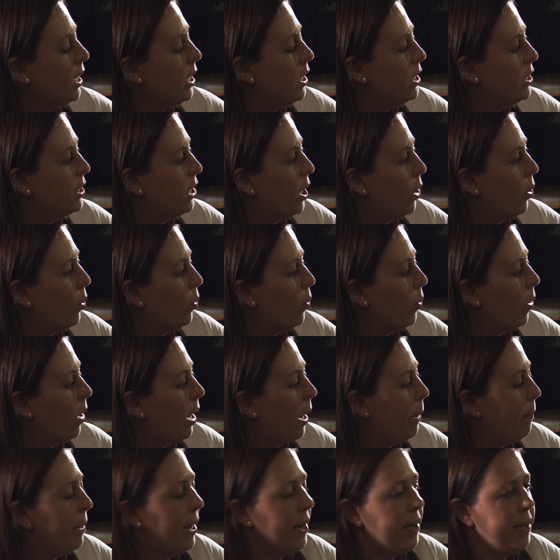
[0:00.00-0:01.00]
So
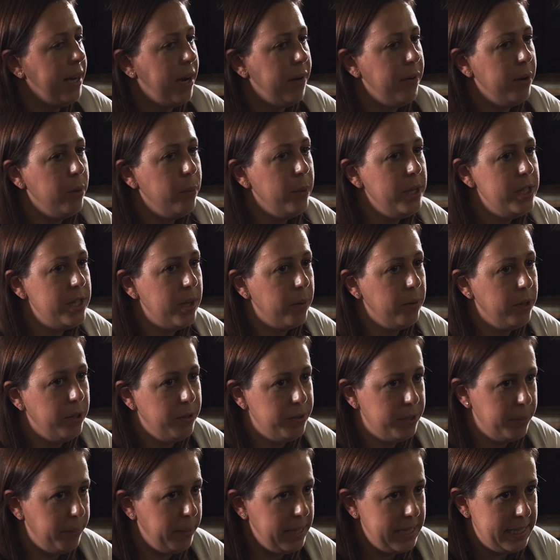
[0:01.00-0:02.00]
at Penderyn we don't
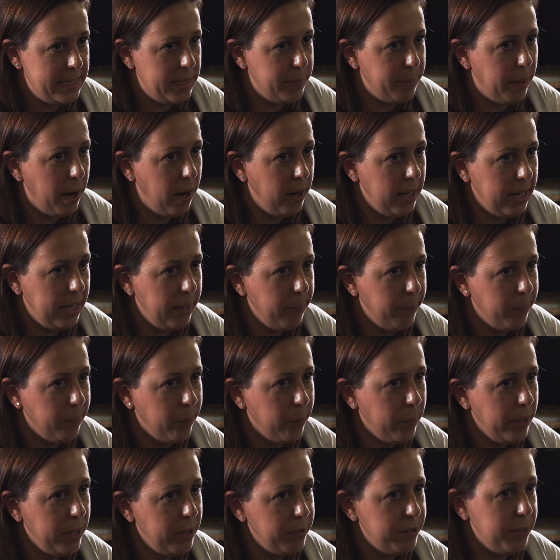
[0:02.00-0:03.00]
use a peated barley,
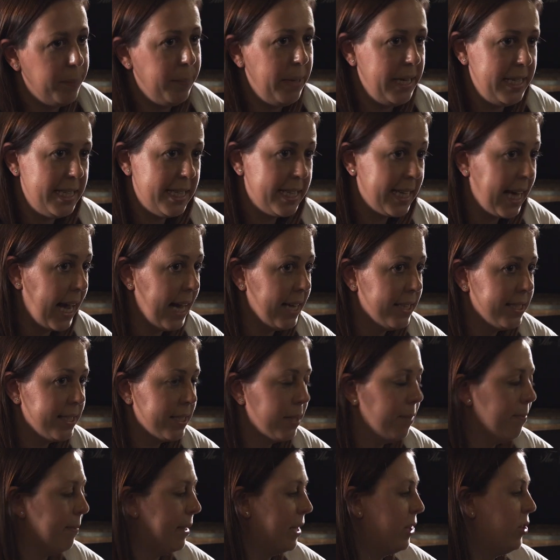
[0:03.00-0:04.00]
we use a peated
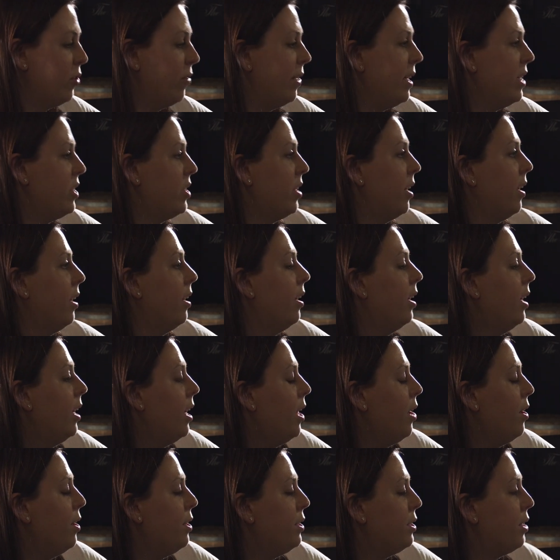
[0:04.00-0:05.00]
cask maturation.
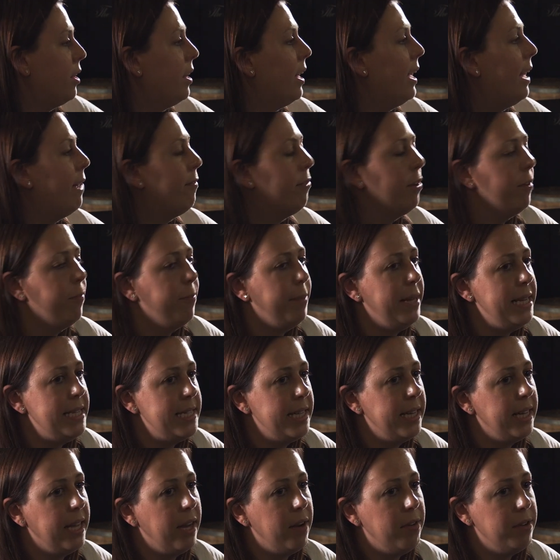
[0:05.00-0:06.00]
So the level of
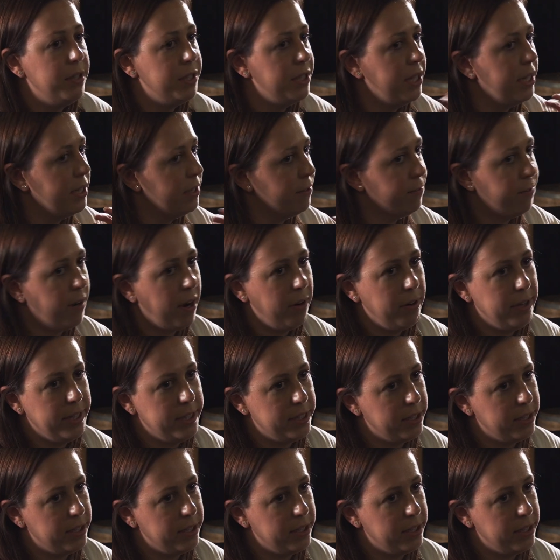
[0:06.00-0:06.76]
peat in here is very